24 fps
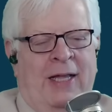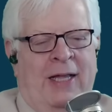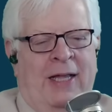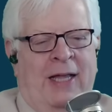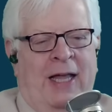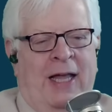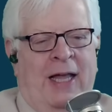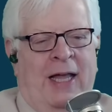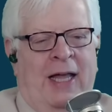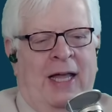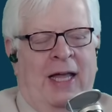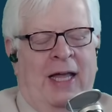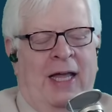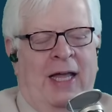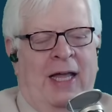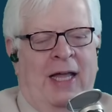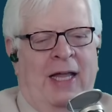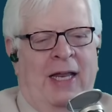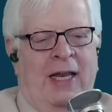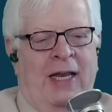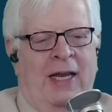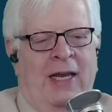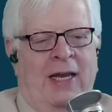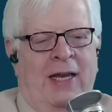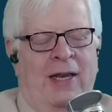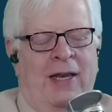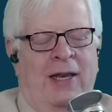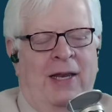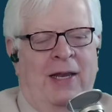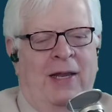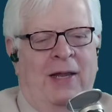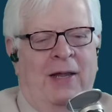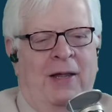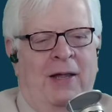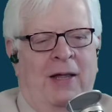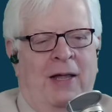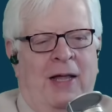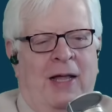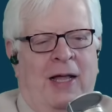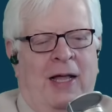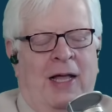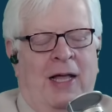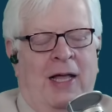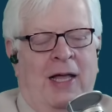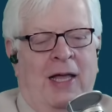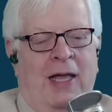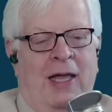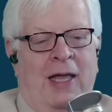And
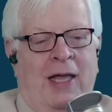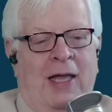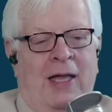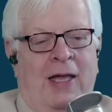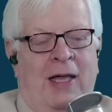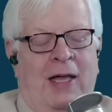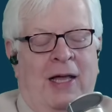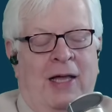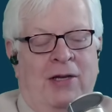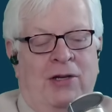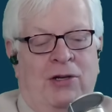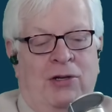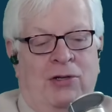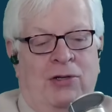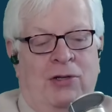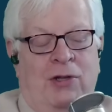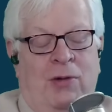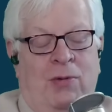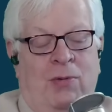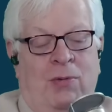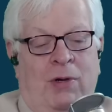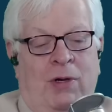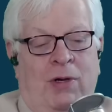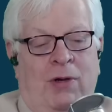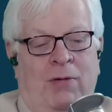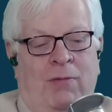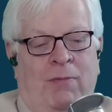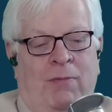I just don't.